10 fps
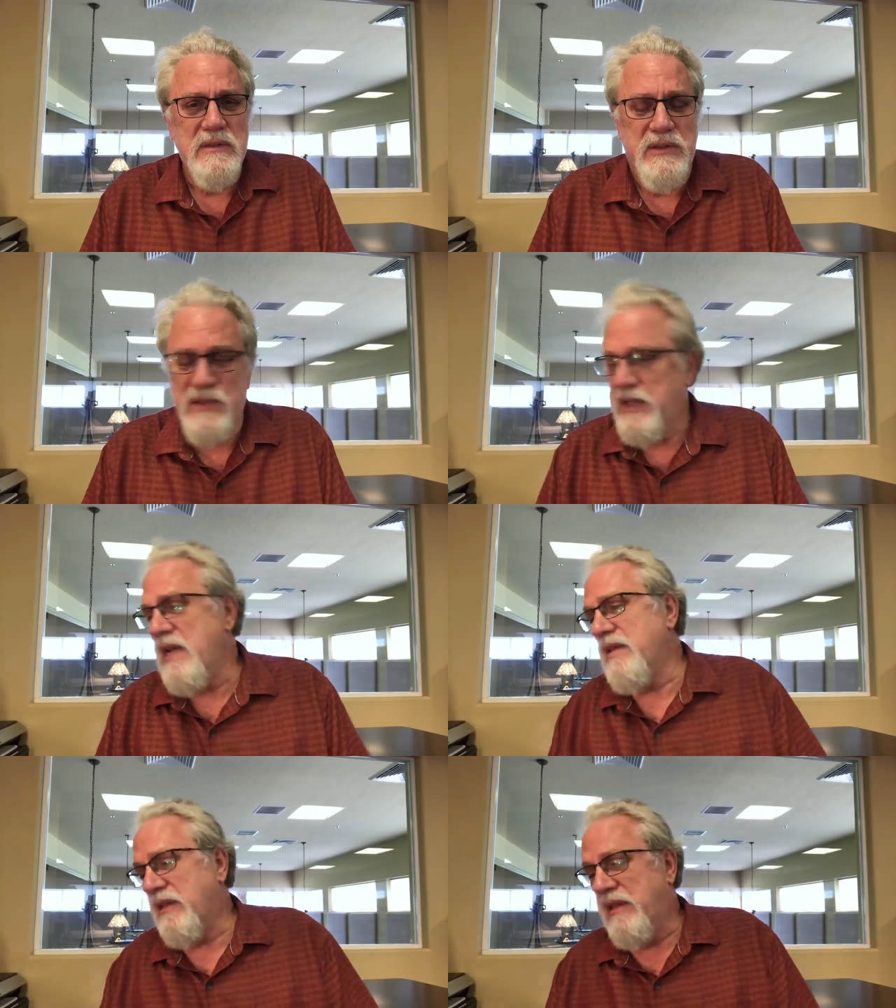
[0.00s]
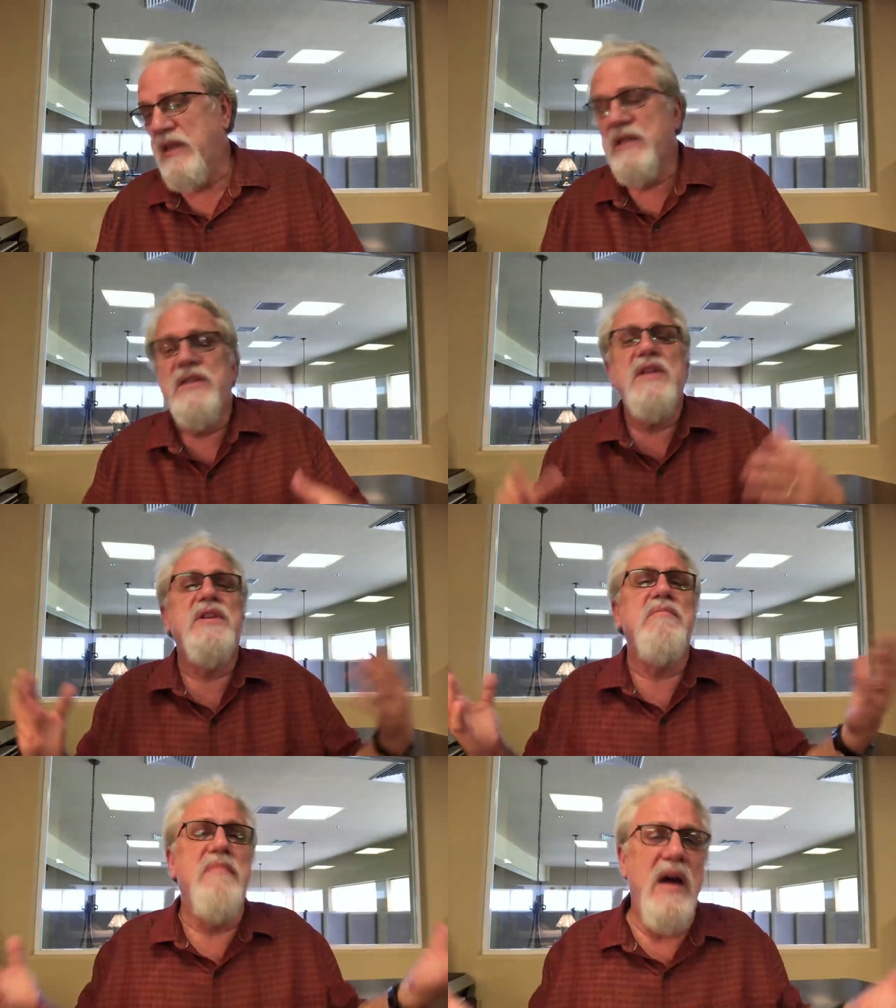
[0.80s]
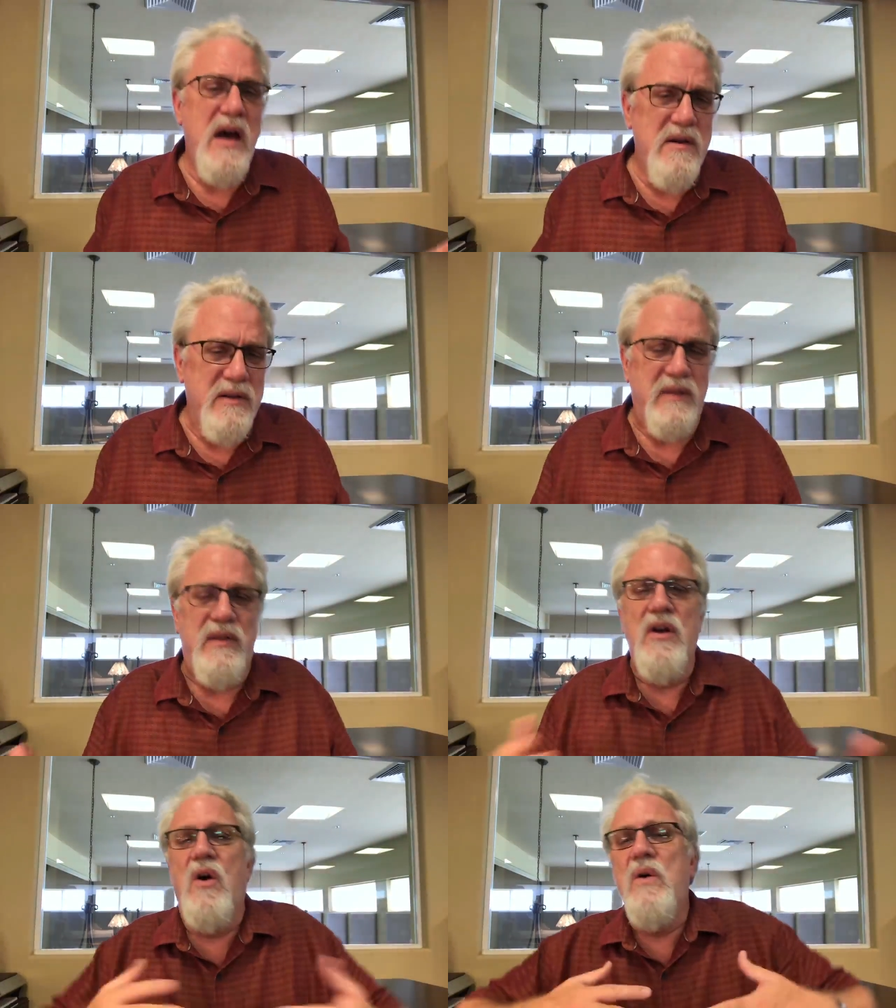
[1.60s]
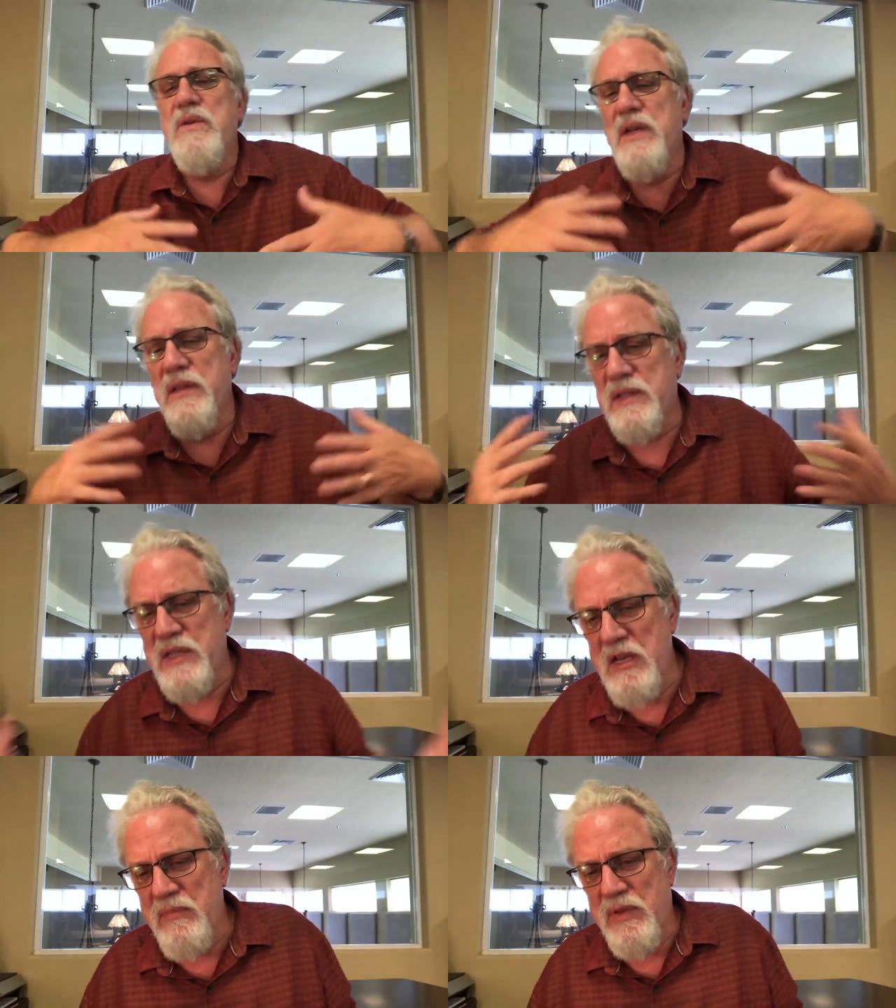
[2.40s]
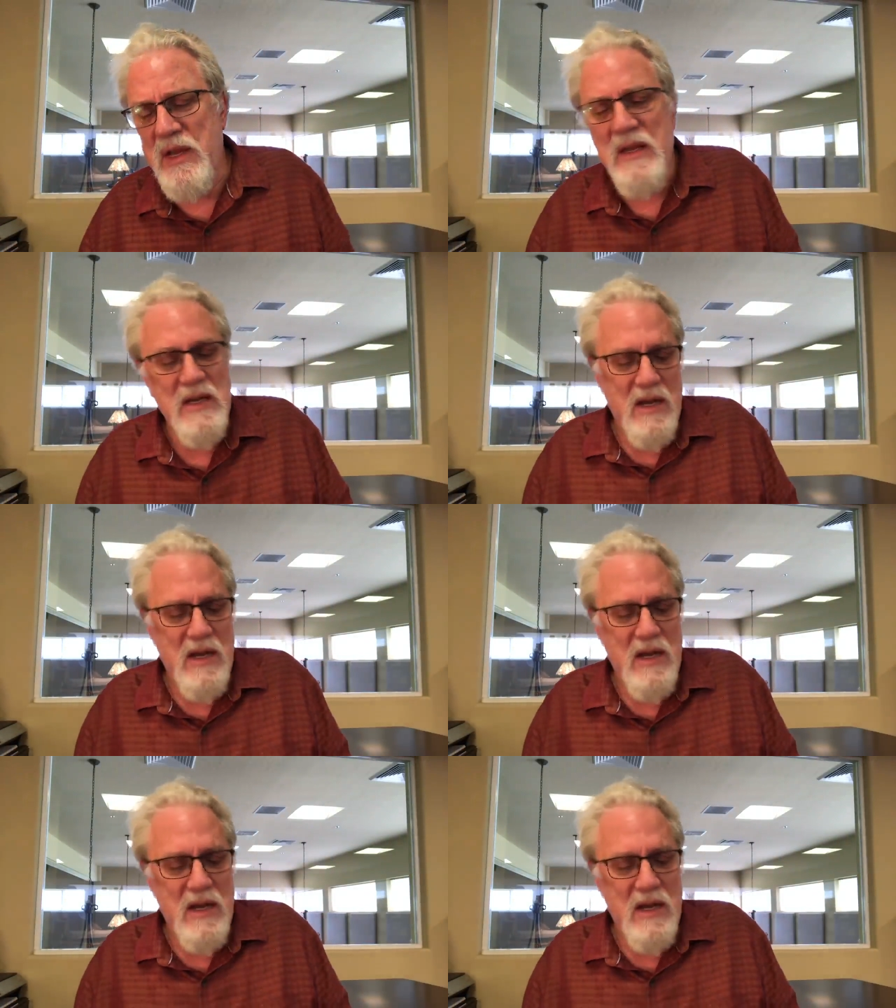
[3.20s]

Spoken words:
To say that it doesn't matter, that they all say the same thing,